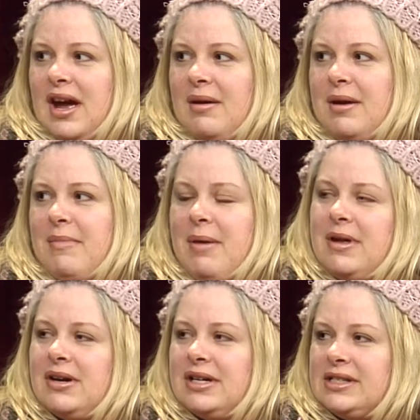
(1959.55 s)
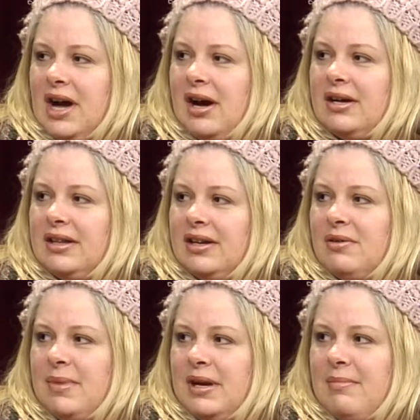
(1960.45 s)
I mean, maybe you can talk a
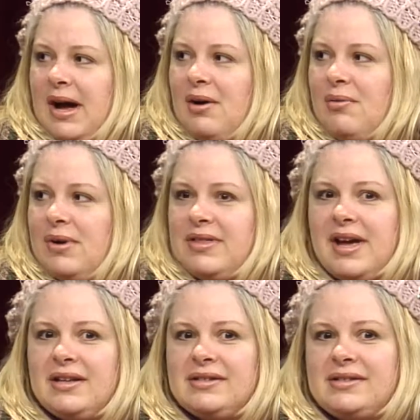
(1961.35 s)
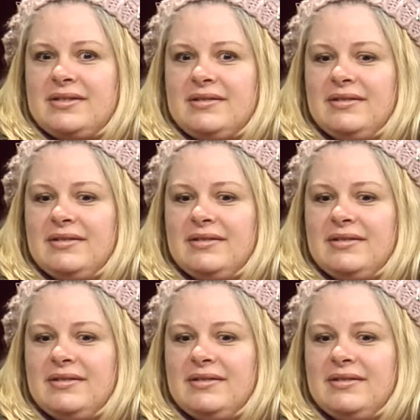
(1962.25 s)
little bit about what that's